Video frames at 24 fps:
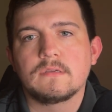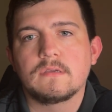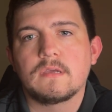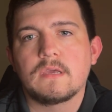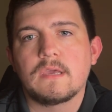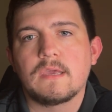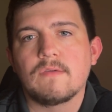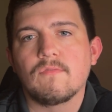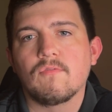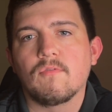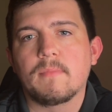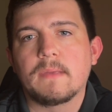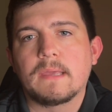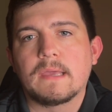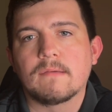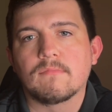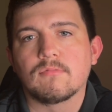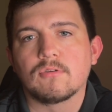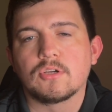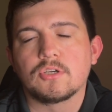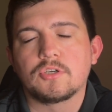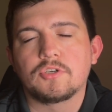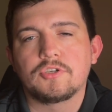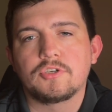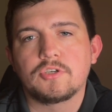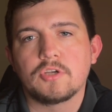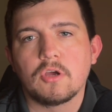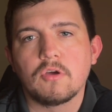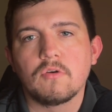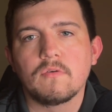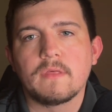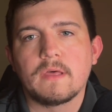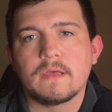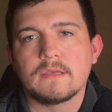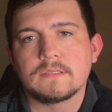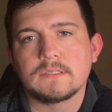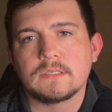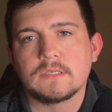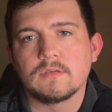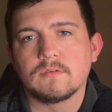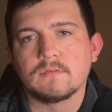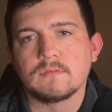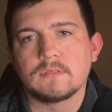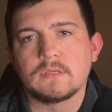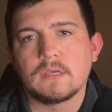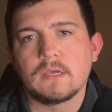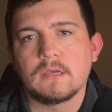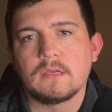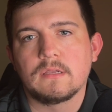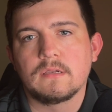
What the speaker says: he will be able to show that skill set